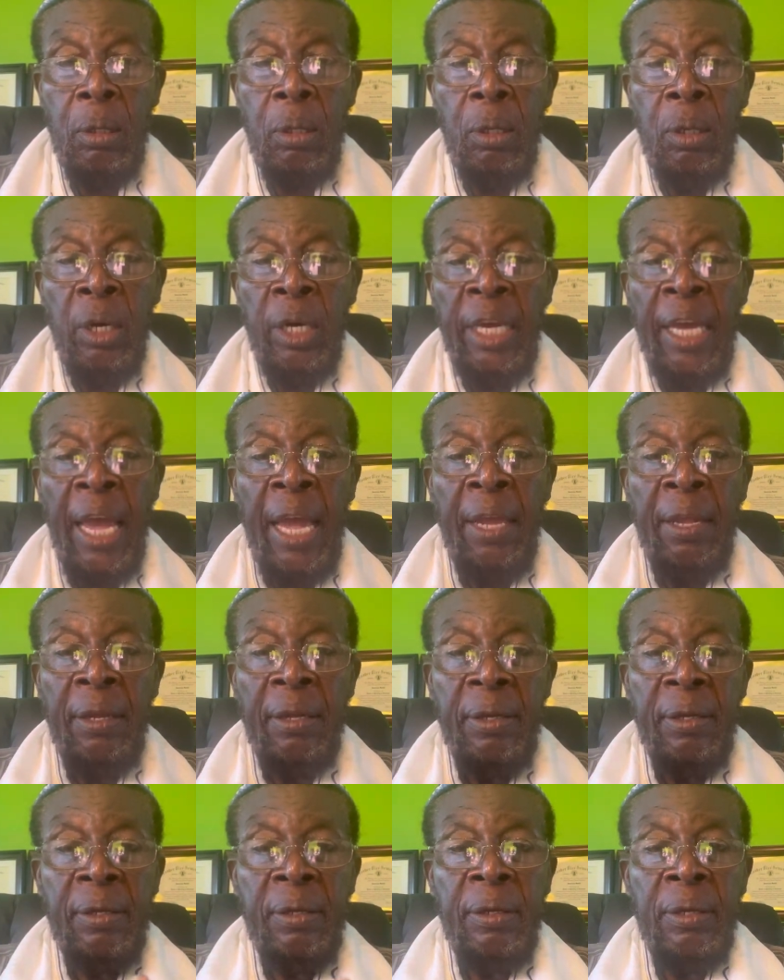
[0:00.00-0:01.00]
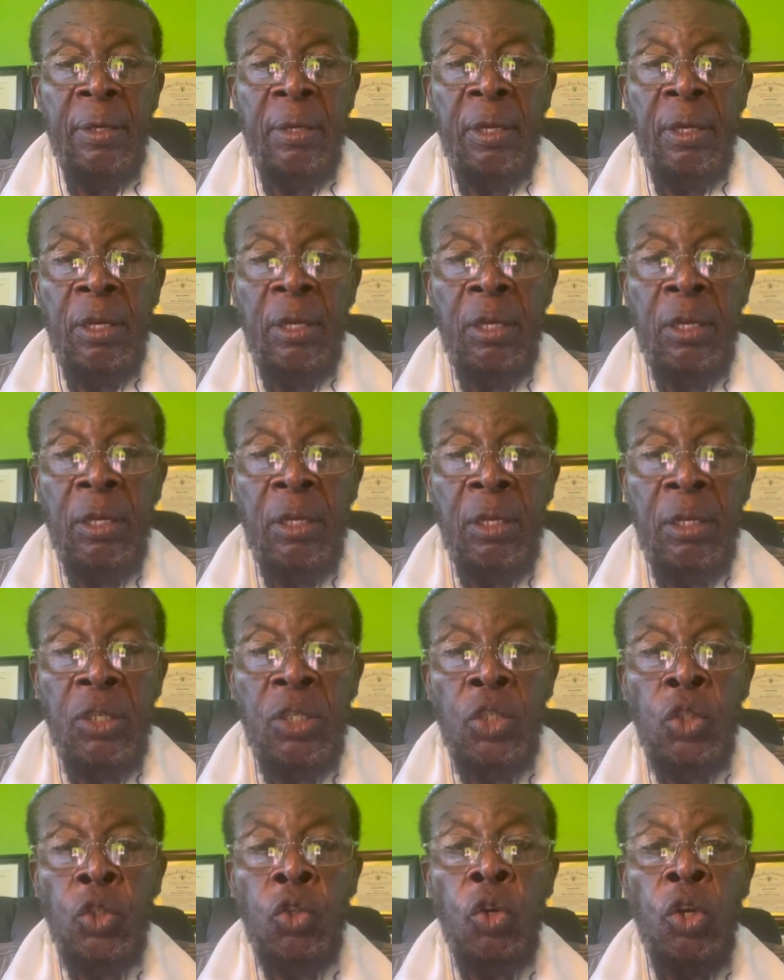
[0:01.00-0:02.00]
Okay?
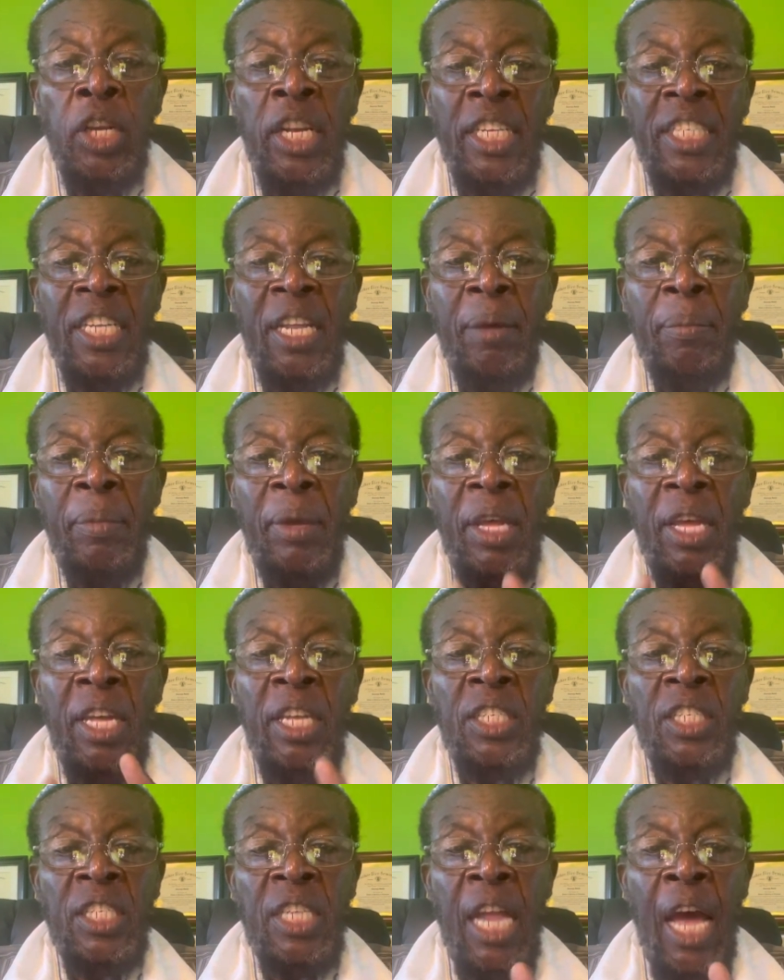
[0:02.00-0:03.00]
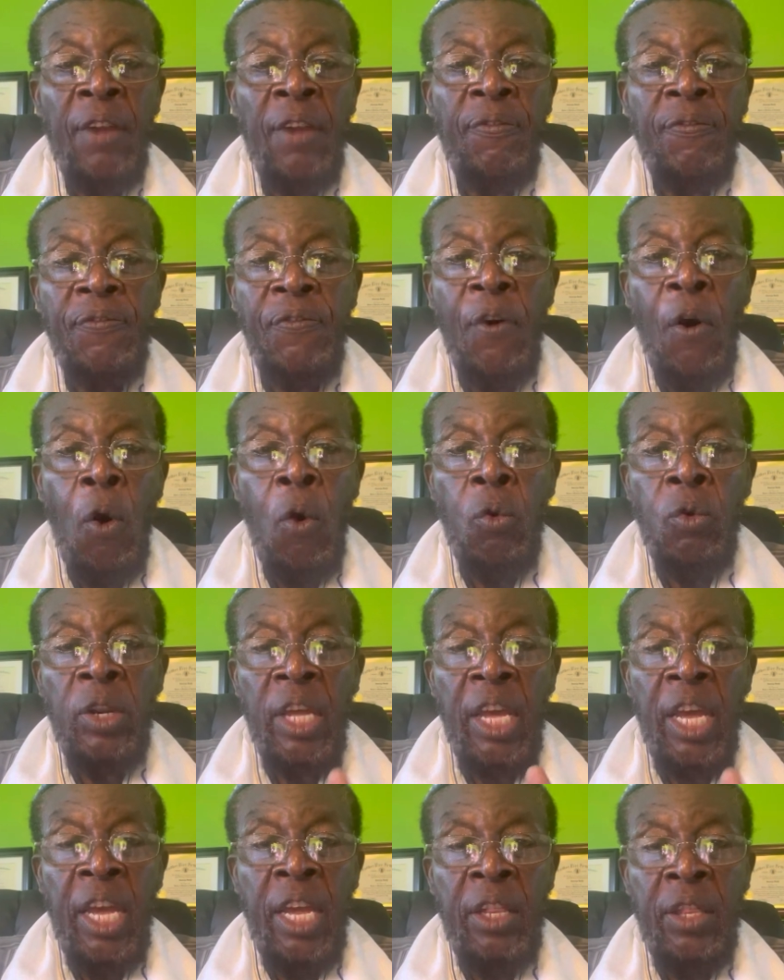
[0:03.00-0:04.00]
Judaism is not
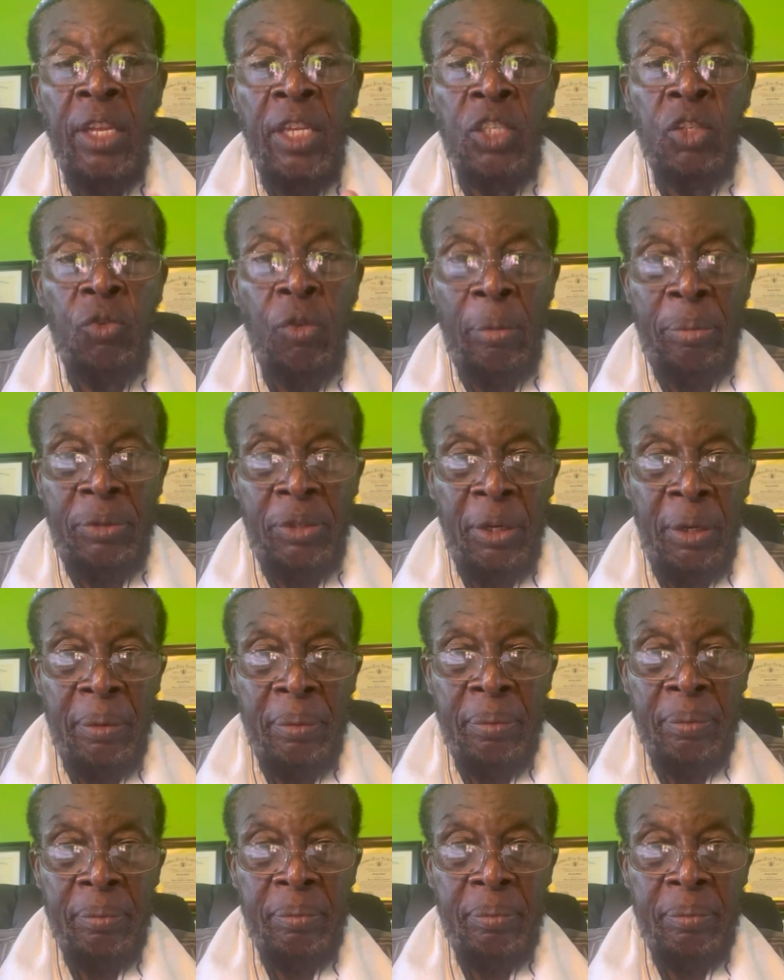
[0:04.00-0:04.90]
found in the scripture,